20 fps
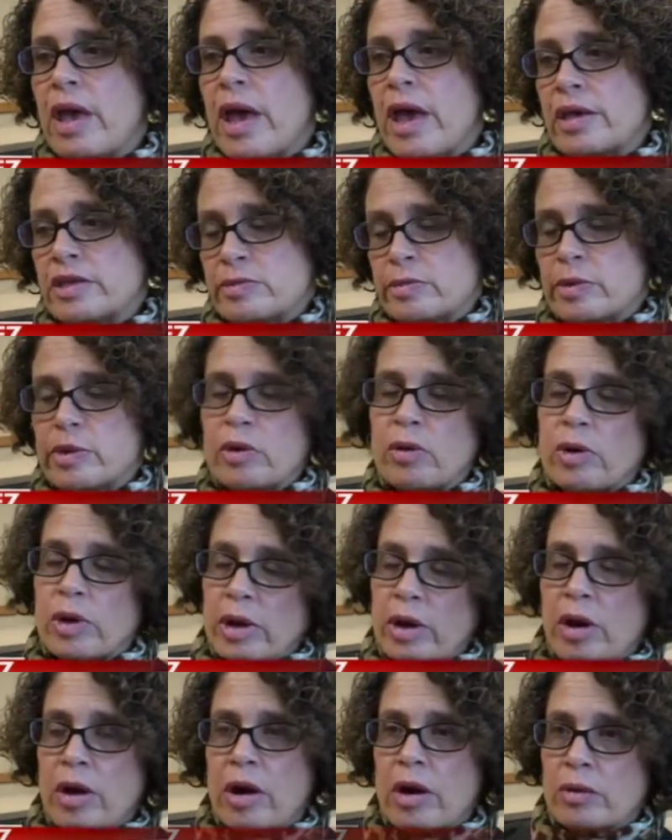has been
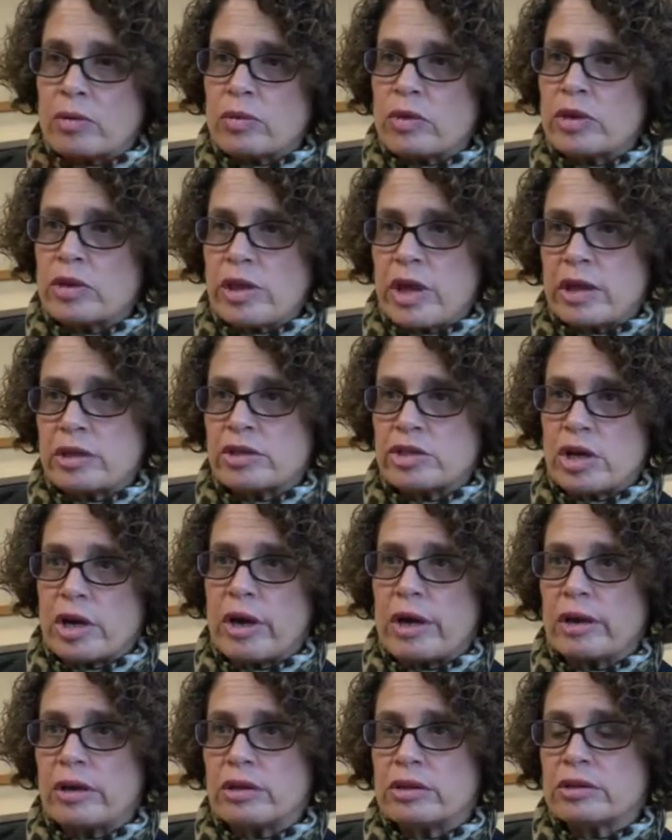going on with that
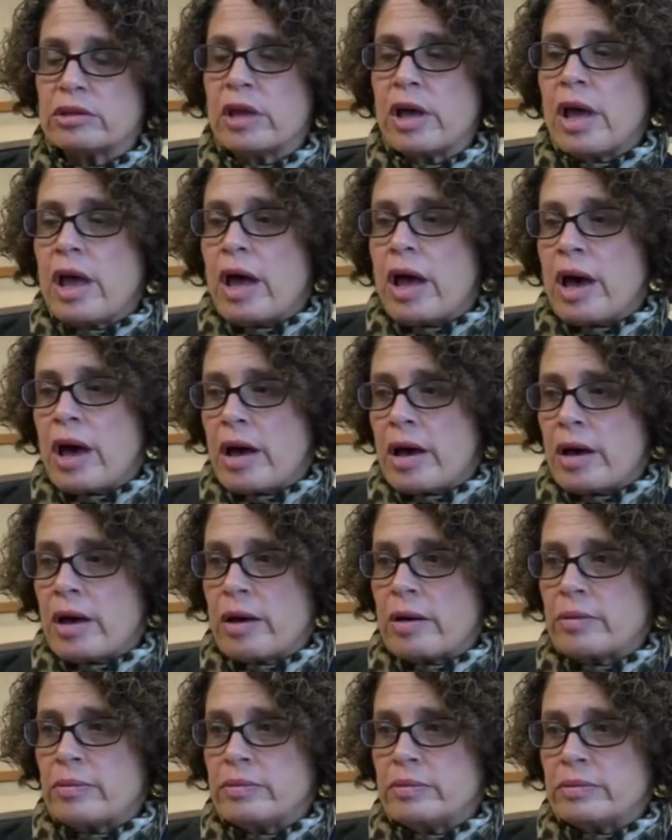child.
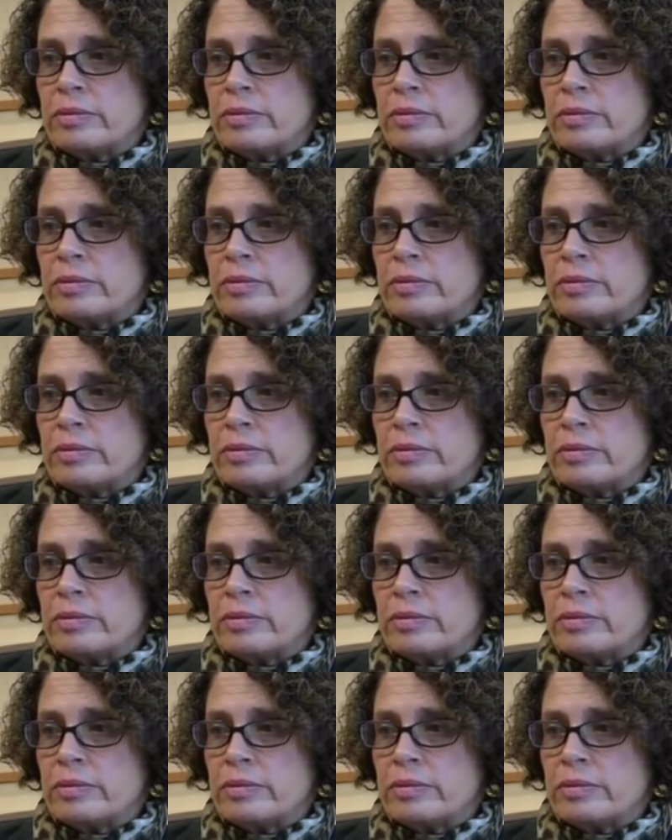Um,